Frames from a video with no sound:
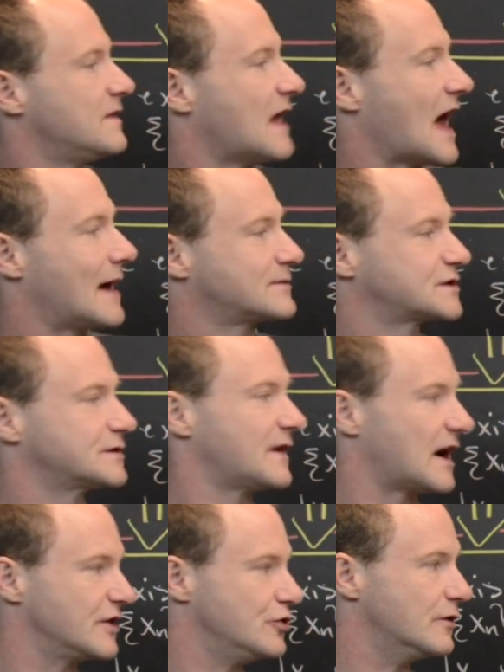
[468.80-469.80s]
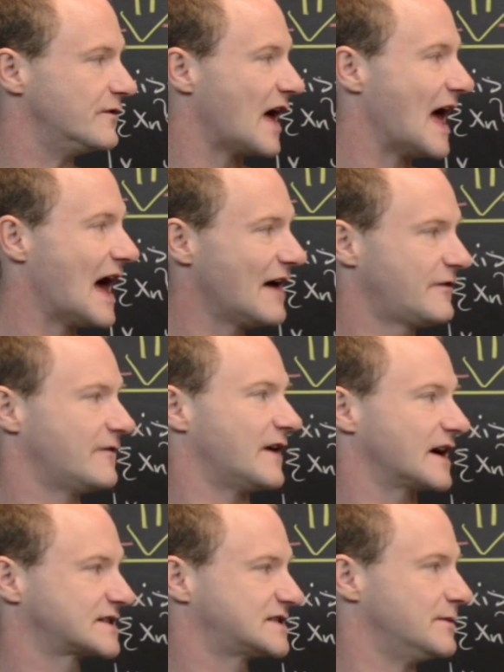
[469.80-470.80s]
the absolute value of f of
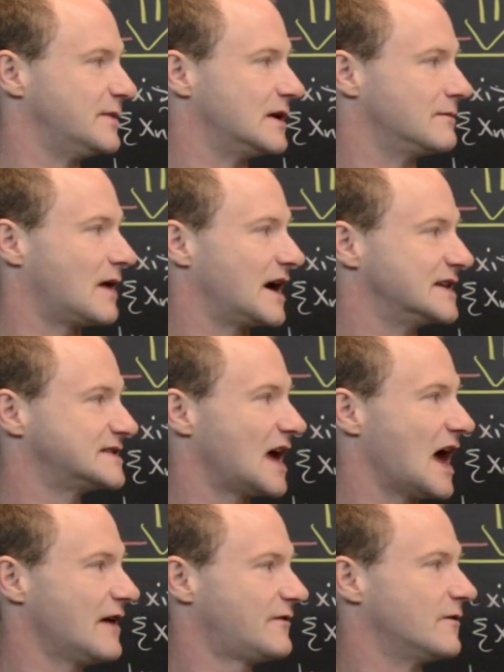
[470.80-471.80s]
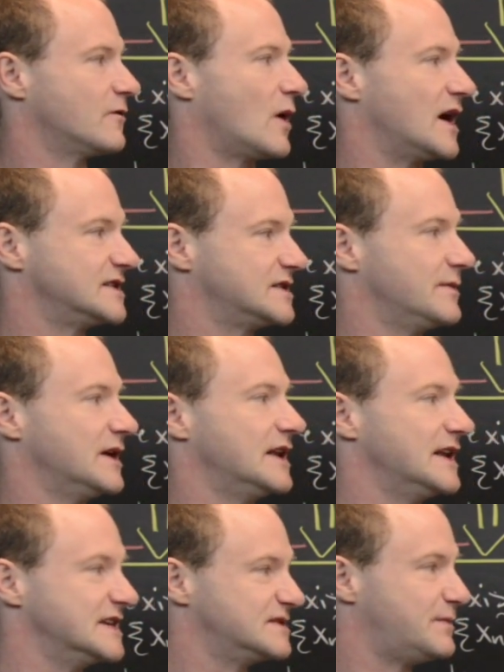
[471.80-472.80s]
x sub n minus f of y sub
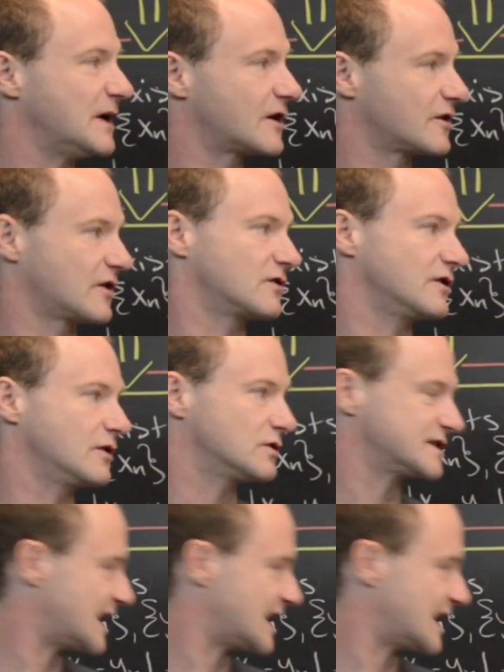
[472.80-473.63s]
n is bigger than or equal